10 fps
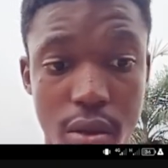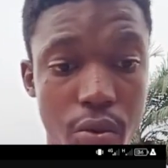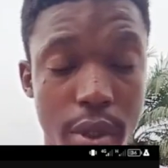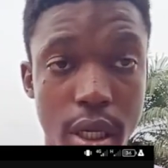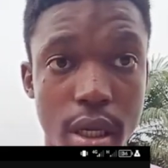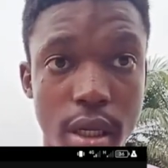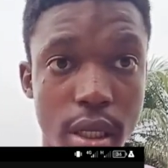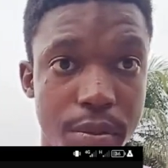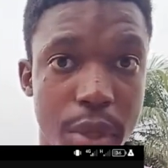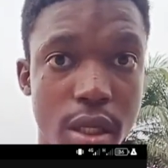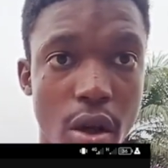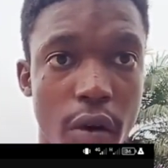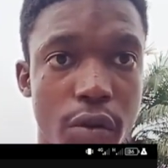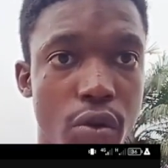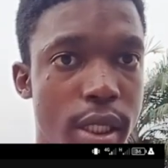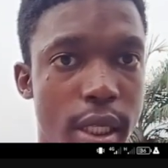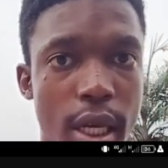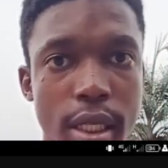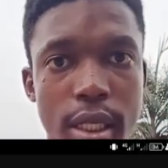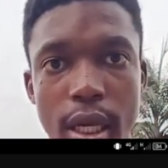within the space of
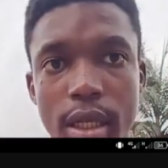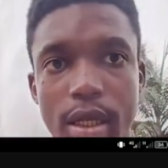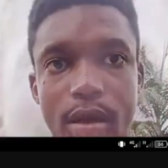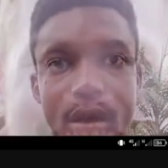28 days.